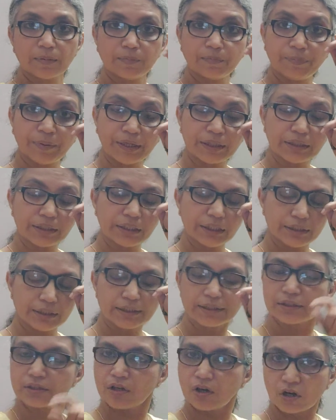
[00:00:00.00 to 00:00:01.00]
but it
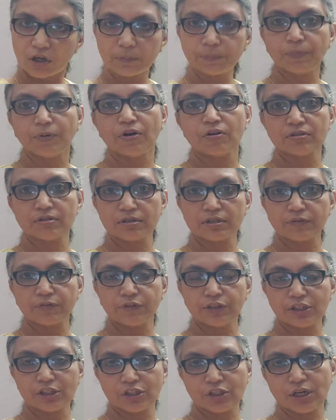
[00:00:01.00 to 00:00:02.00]
is not
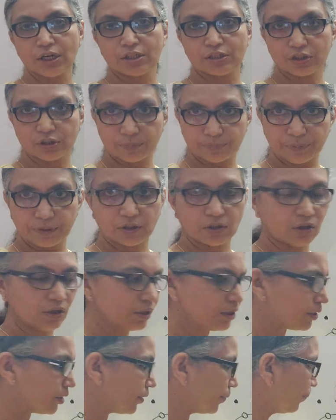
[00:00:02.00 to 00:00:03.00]
positively charged
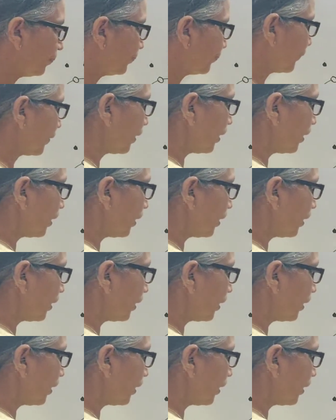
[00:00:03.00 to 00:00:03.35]
because